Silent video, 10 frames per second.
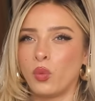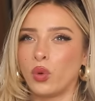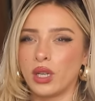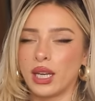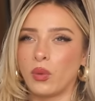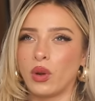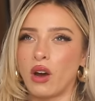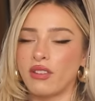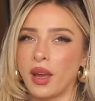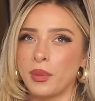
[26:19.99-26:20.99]
wouldn't get one
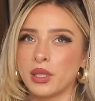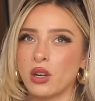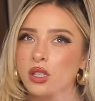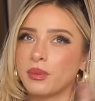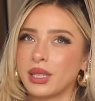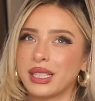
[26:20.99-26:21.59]
off Amazon or something,